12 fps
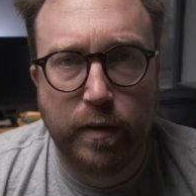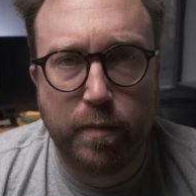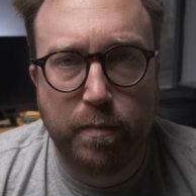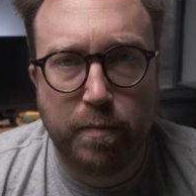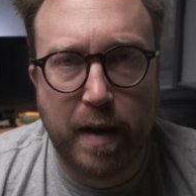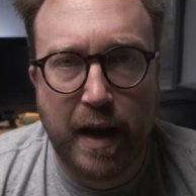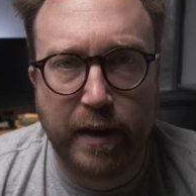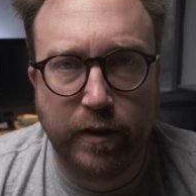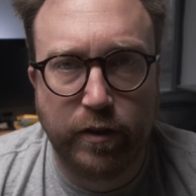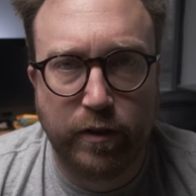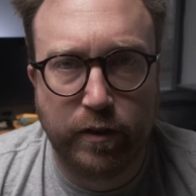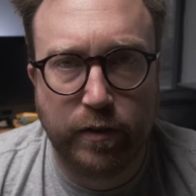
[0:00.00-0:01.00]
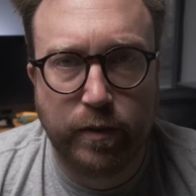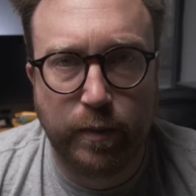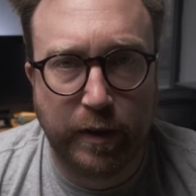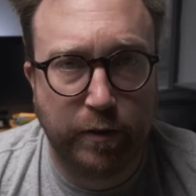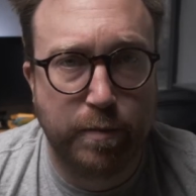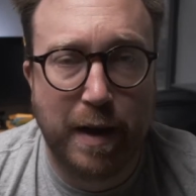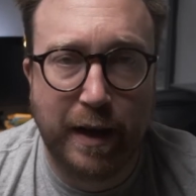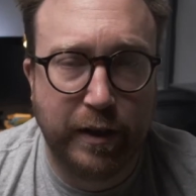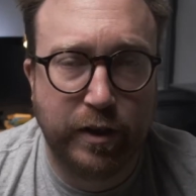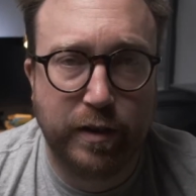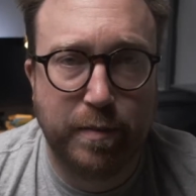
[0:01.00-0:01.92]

managers when you're managing